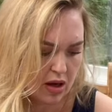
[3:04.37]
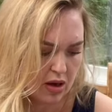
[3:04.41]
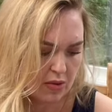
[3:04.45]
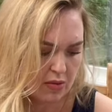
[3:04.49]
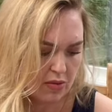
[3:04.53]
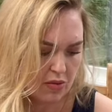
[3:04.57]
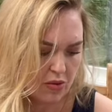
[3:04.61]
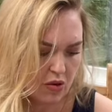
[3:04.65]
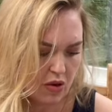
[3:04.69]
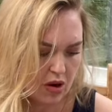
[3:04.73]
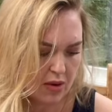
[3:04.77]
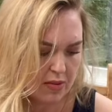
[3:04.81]

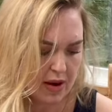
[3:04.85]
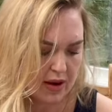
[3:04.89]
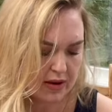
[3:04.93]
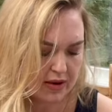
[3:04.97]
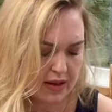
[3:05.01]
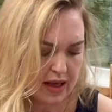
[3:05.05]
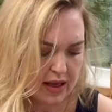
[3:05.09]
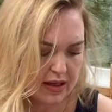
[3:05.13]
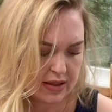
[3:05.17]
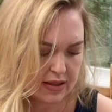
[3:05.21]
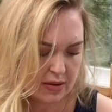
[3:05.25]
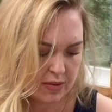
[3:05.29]
More about
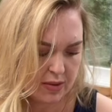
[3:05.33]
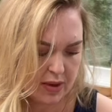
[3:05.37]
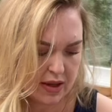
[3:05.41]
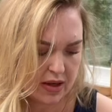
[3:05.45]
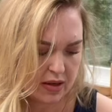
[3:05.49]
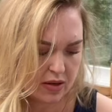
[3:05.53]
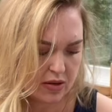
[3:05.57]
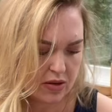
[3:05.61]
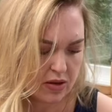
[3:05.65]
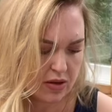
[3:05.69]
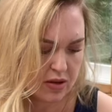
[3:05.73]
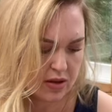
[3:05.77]
the Ace of
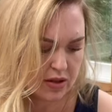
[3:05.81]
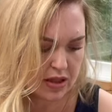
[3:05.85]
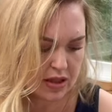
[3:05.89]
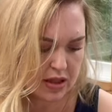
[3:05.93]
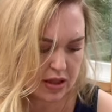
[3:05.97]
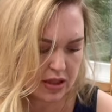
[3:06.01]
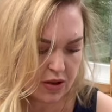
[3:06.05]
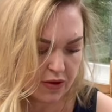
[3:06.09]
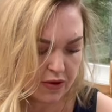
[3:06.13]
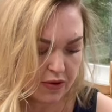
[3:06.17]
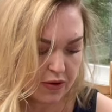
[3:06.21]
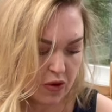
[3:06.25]
Pentacles. And
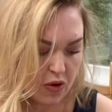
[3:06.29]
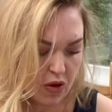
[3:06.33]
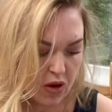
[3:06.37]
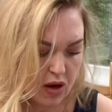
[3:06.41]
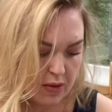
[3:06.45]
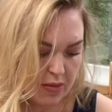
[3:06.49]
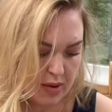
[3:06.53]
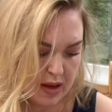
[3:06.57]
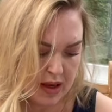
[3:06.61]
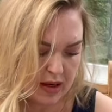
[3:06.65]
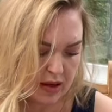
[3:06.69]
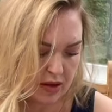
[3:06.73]
this Four
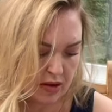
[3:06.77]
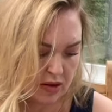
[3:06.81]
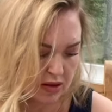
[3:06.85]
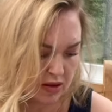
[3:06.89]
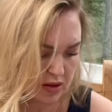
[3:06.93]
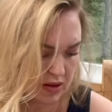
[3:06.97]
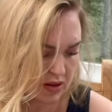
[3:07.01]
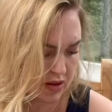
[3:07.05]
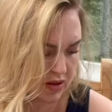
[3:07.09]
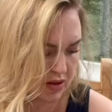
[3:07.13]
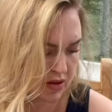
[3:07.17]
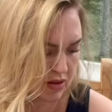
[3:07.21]
of
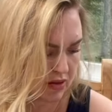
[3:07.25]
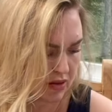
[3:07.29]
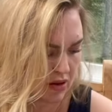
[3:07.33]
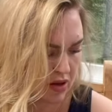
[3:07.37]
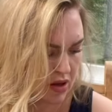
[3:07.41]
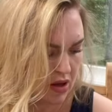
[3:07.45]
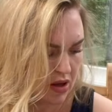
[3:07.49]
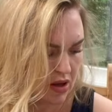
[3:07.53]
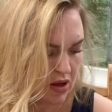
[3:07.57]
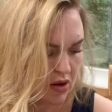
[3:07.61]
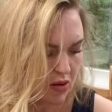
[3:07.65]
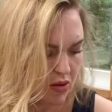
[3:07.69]
Pentacles,
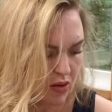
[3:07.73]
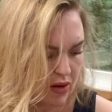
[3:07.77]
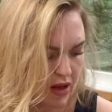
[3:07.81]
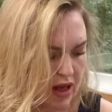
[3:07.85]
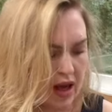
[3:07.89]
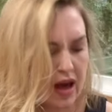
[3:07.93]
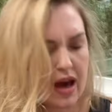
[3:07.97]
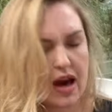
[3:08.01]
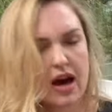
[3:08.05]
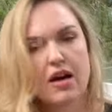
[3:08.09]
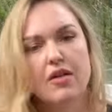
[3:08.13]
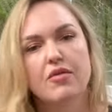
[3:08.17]
we
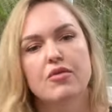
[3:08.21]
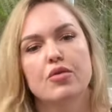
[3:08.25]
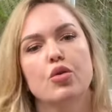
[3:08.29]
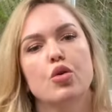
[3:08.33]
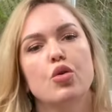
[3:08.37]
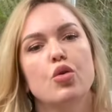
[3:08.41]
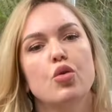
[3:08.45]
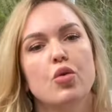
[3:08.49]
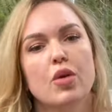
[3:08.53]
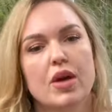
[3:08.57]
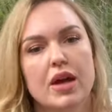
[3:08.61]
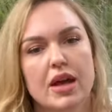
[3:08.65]
have
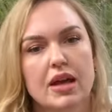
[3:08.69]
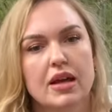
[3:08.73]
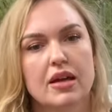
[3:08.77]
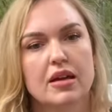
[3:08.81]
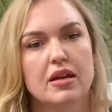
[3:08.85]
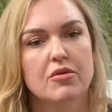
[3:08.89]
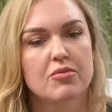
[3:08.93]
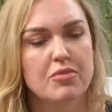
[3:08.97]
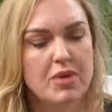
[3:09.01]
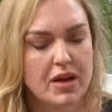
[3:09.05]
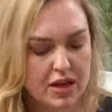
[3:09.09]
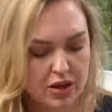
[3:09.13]
Queen
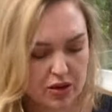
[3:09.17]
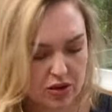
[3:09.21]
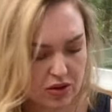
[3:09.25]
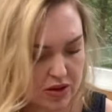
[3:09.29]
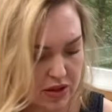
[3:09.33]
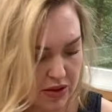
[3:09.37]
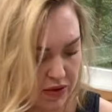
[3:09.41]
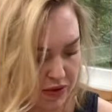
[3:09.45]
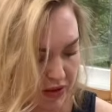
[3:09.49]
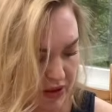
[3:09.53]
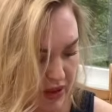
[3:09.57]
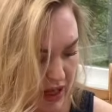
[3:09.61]
of
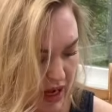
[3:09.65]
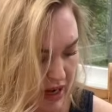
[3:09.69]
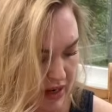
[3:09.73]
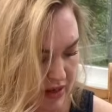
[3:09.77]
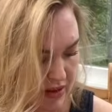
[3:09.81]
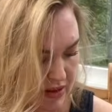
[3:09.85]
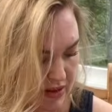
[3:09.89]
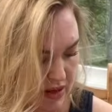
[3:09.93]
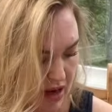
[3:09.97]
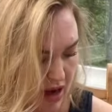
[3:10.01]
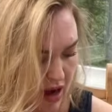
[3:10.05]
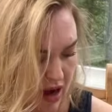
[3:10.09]
Pentacles
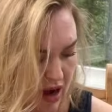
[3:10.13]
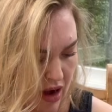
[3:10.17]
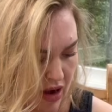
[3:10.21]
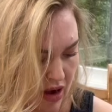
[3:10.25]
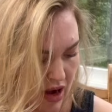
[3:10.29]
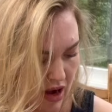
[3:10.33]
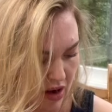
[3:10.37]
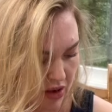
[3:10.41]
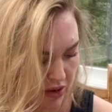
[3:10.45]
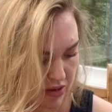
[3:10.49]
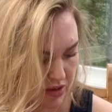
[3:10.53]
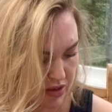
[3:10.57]
flies
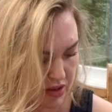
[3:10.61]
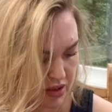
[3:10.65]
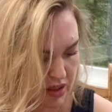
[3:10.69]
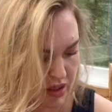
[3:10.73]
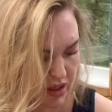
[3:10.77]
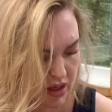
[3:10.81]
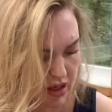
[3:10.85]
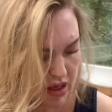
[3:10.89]
out.